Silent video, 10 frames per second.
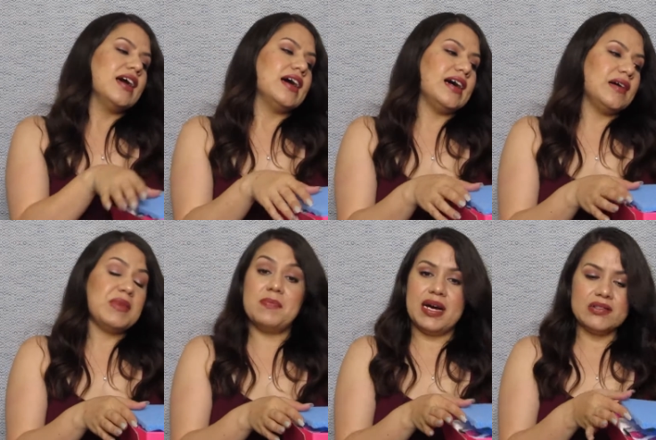Um,
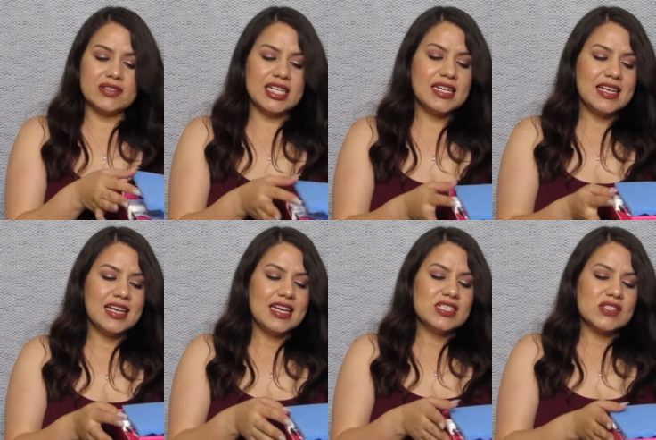empowering.
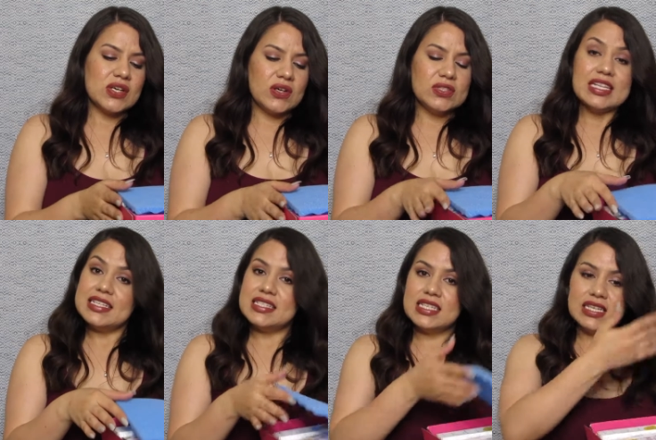So
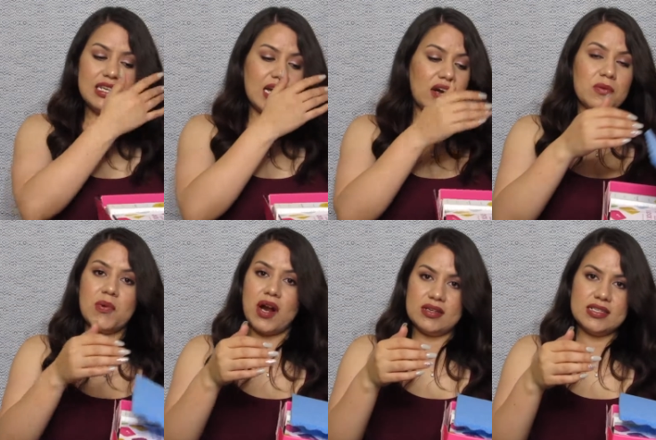let's see our
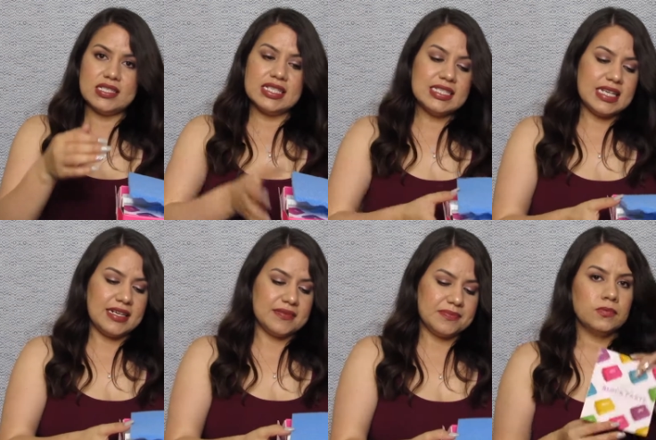products inside.